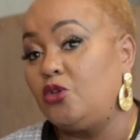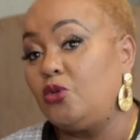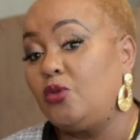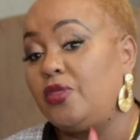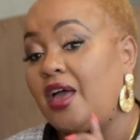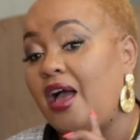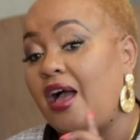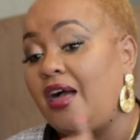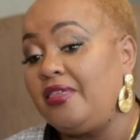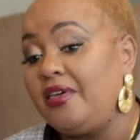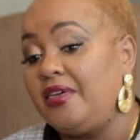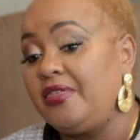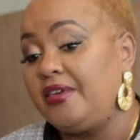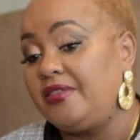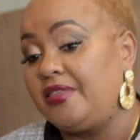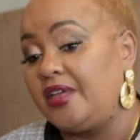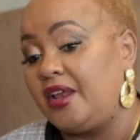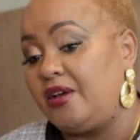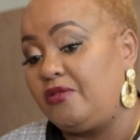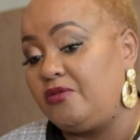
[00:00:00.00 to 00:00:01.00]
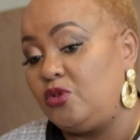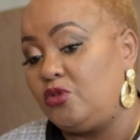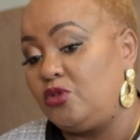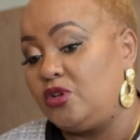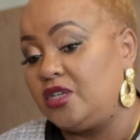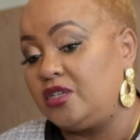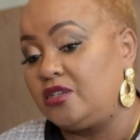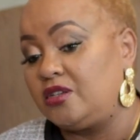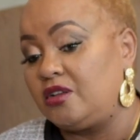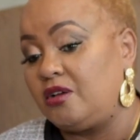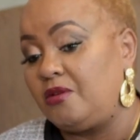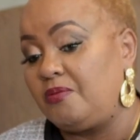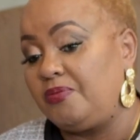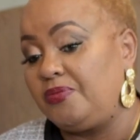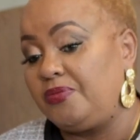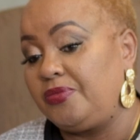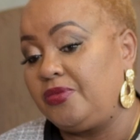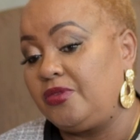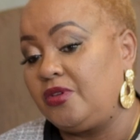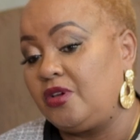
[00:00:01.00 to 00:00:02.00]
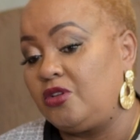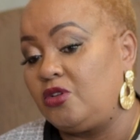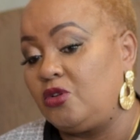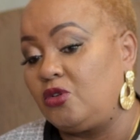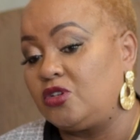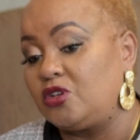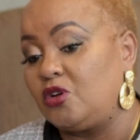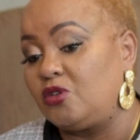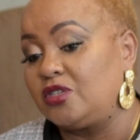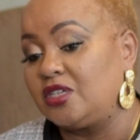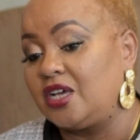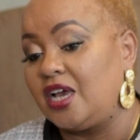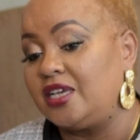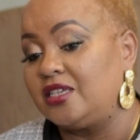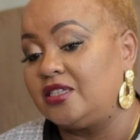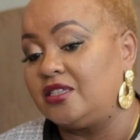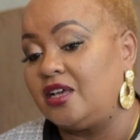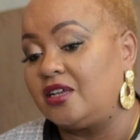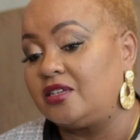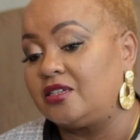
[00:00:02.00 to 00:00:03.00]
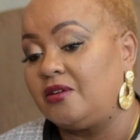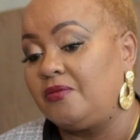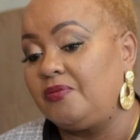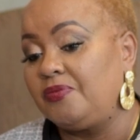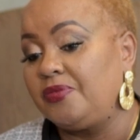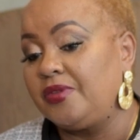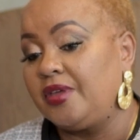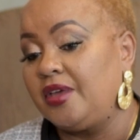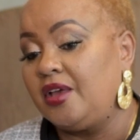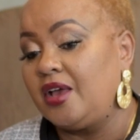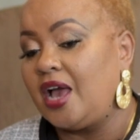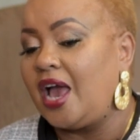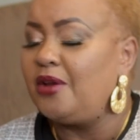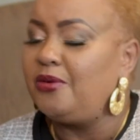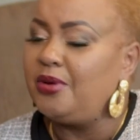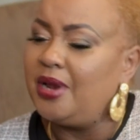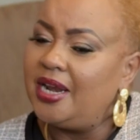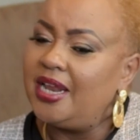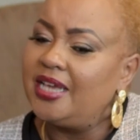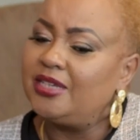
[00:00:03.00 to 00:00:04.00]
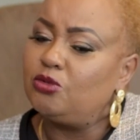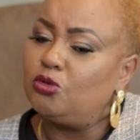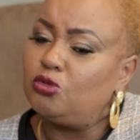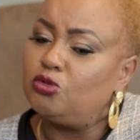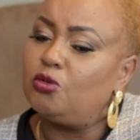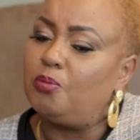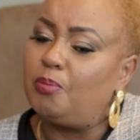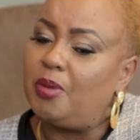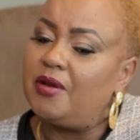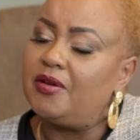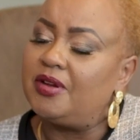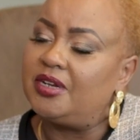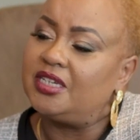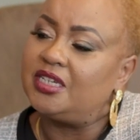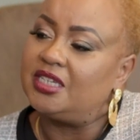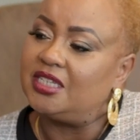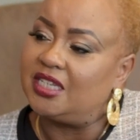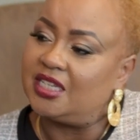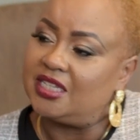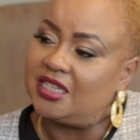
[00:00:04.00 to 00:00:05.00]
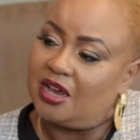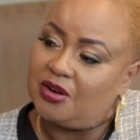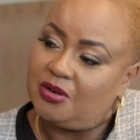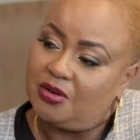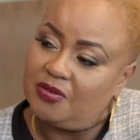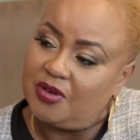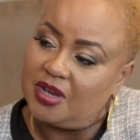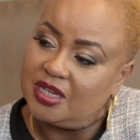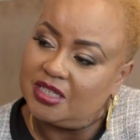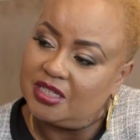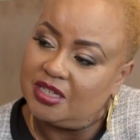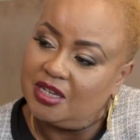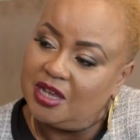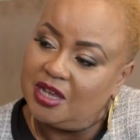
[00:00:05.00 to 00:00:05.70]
You know, the other thing that I've noticed, Dr. Oscar, is that I realize also parenting is a sacrifice.